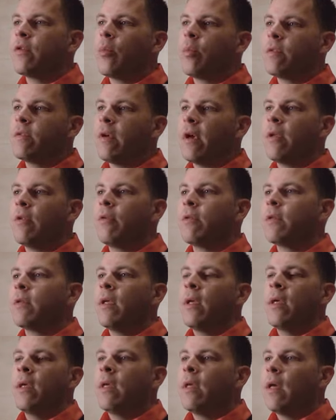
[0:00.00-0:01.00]
Open title, and
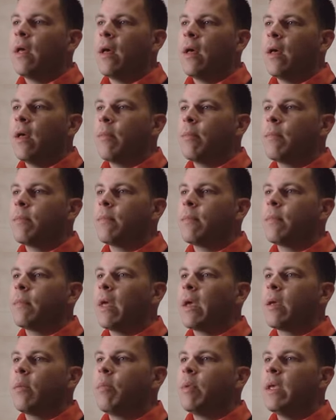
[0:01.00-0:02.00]

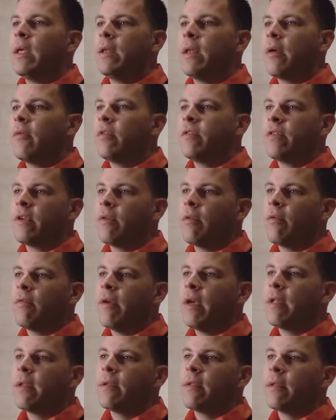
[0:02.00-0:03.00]
I compete in every single
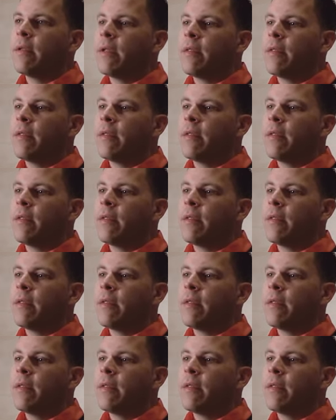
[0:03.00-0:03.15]
event.